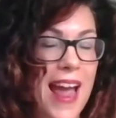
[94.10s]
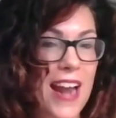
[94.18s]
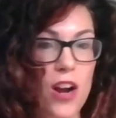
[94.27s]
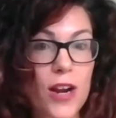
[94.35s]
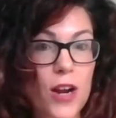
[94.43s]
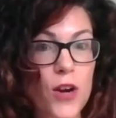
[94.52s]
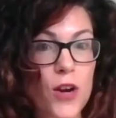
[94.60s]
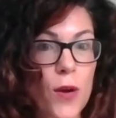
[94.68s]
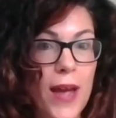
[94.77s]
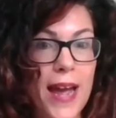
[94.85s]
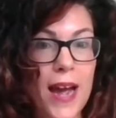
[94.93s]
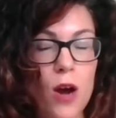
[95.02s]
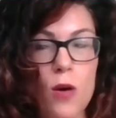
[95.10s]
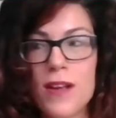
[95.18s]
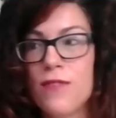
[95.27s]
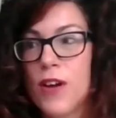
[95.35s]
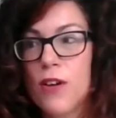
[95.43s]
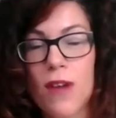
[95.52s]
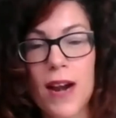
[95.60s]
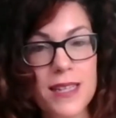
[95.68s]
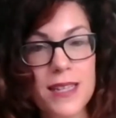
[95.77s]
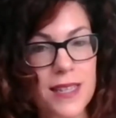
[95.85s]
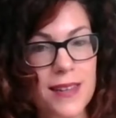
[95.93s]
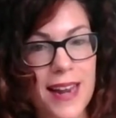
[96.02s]
And I don't know how, if I
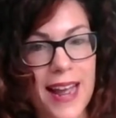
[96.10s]
raise it,